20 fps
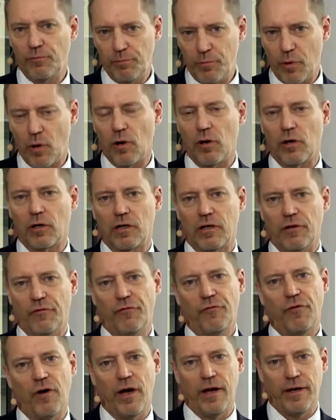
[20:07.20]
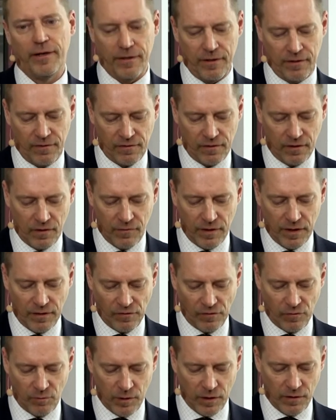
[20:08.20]
partly finance the
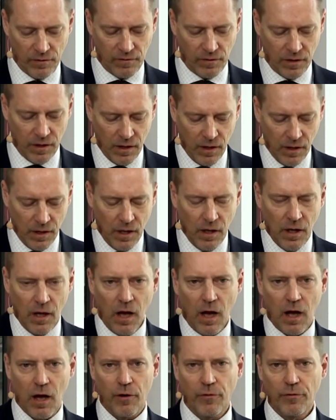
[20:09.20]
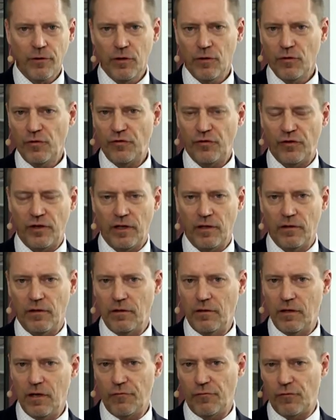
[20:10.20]
investment. How do you see the
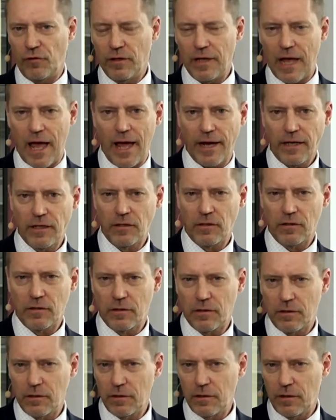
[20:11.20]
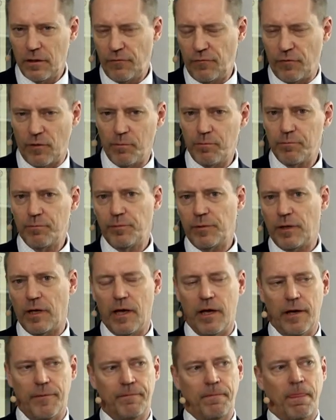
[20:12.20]
different
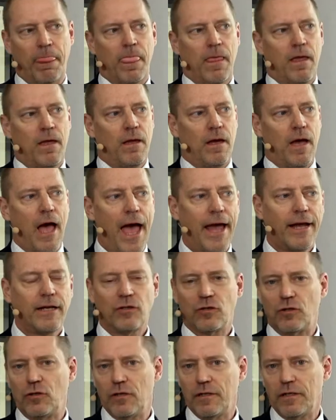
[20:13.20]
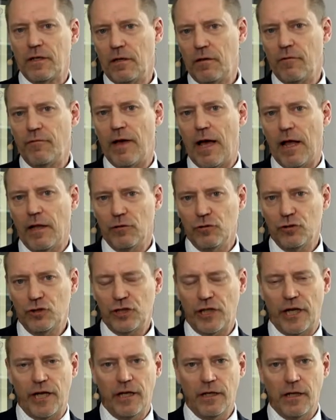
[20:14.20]
um, actors in the value
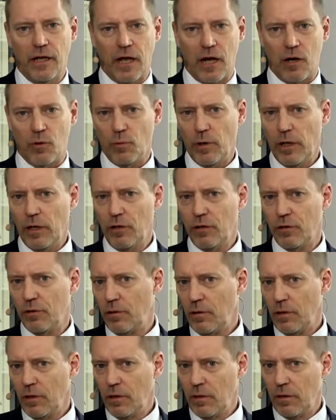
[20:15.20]
chain here? Will you